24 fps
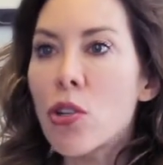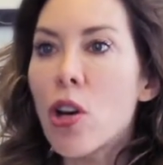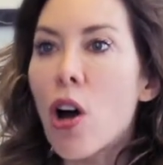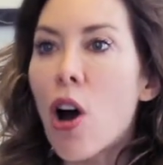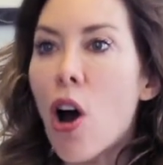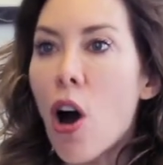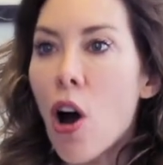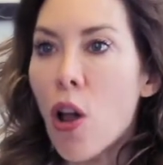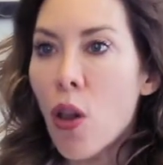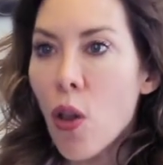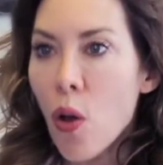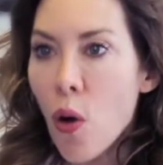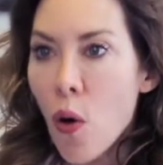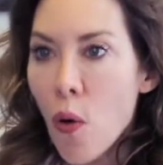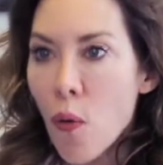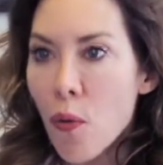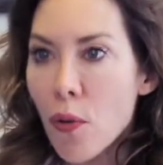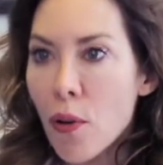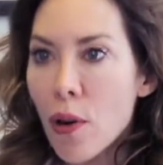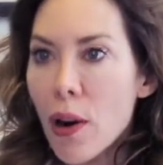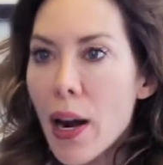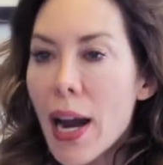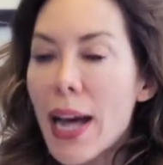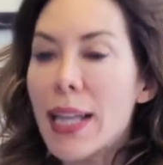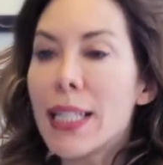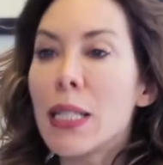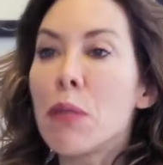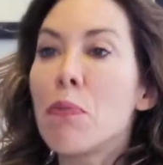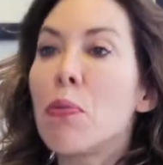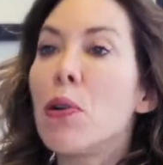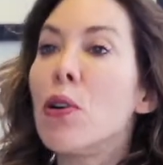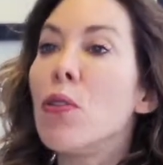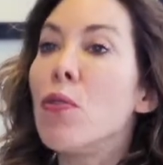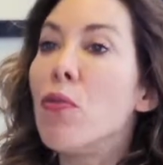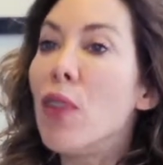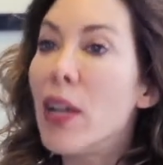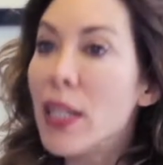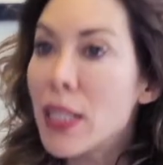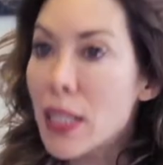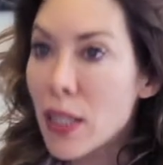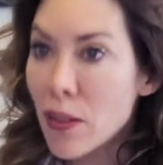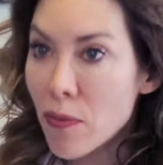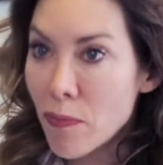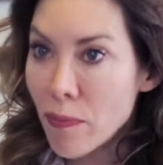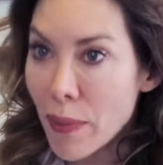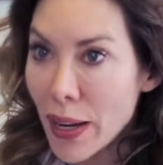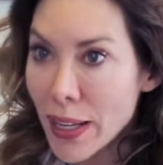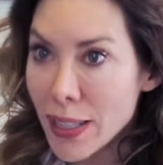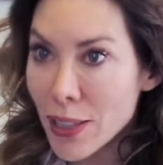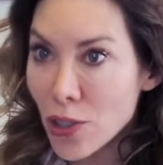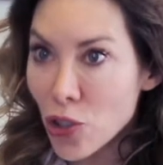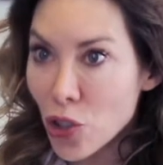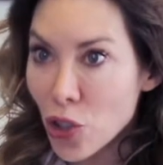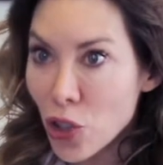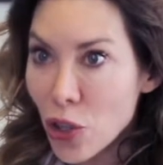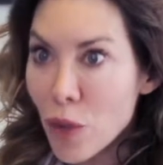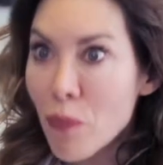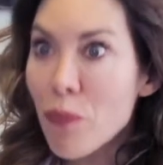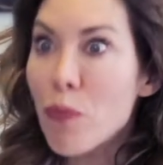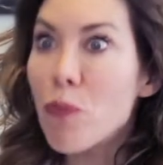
all over as a preventive measure